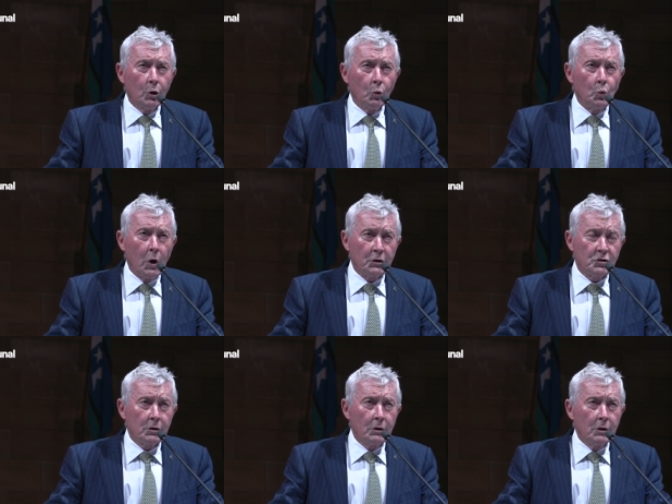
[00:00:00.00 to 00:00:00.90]

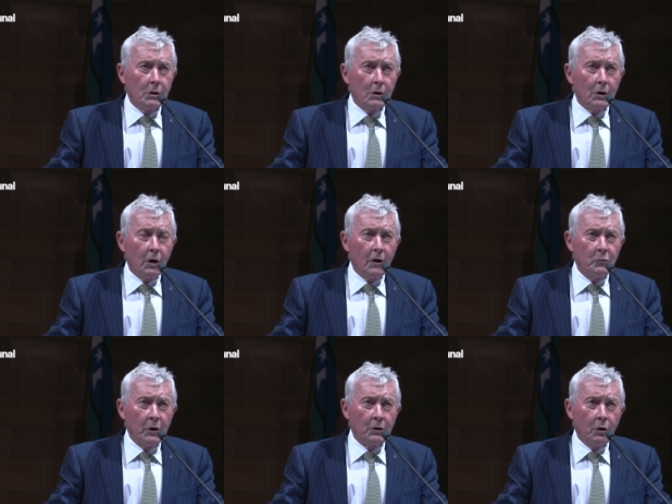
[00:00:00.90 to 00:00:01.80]
what I've
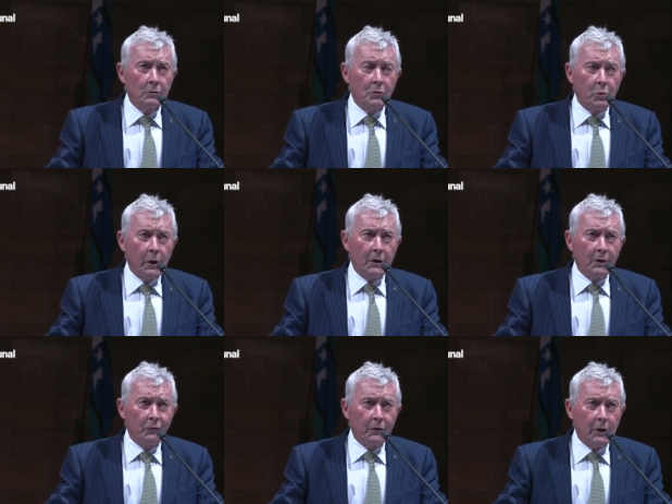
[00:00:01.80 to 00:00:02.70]
been
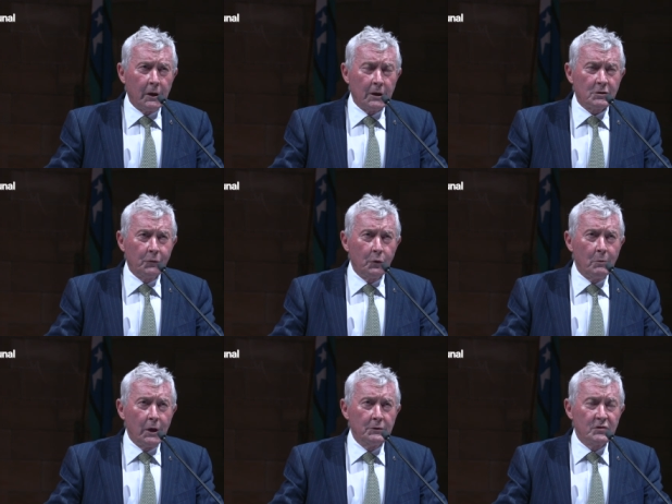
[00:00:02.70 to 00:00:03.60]
contemplating for the last few
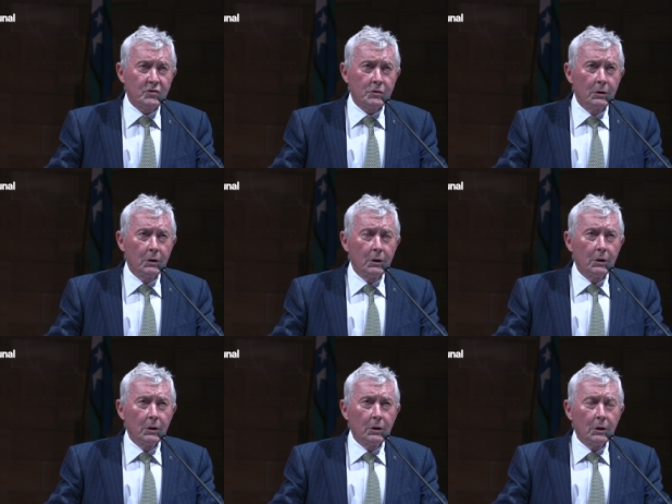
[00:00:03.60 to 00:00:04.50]
months
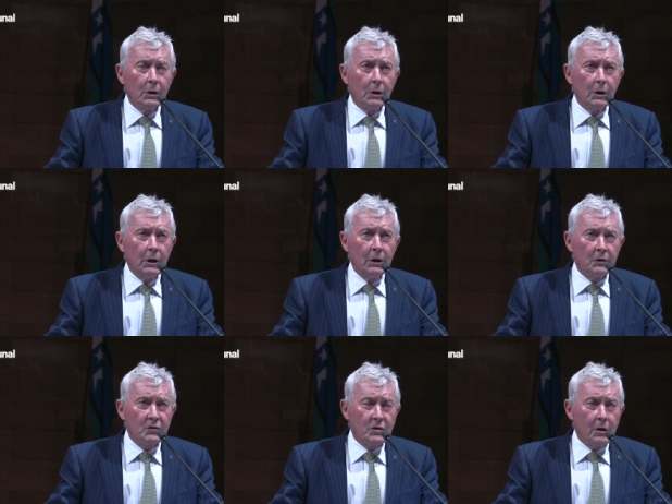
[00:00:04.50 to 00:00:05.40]

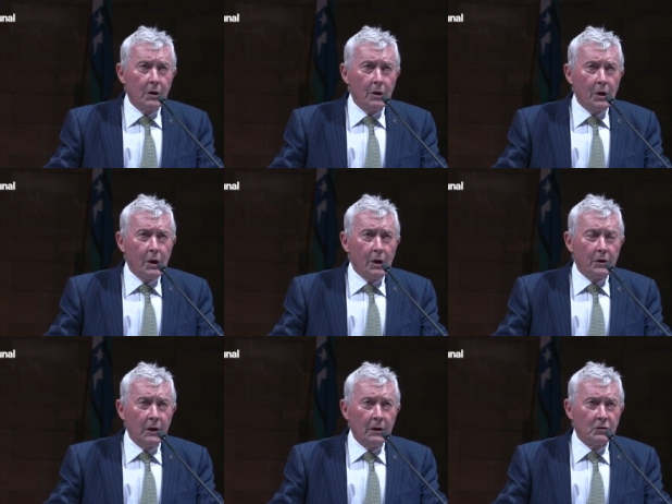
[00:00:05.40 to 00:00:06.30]
is
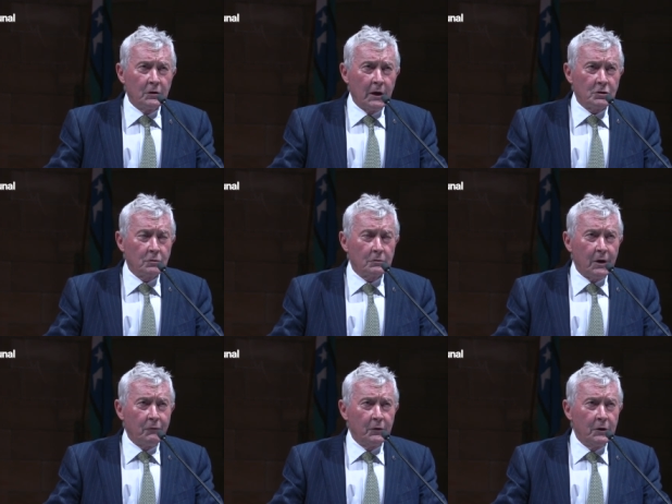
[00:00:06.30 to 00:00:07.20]
the international
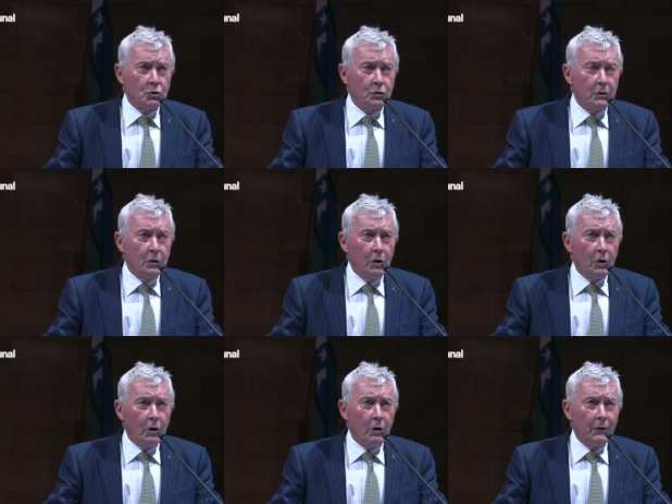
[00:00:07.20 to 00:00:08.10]
definition
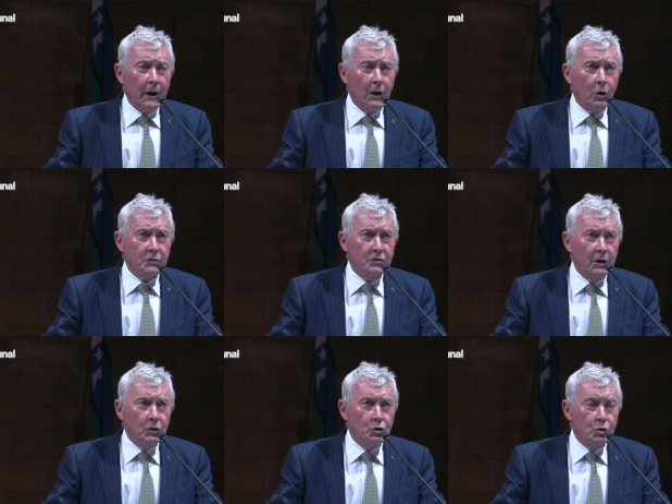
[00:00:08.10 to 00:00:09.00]
of a
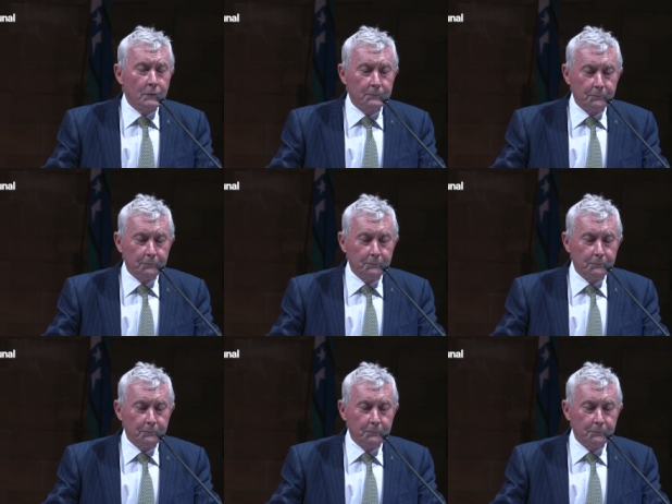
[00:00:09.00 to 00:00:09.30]
hostage.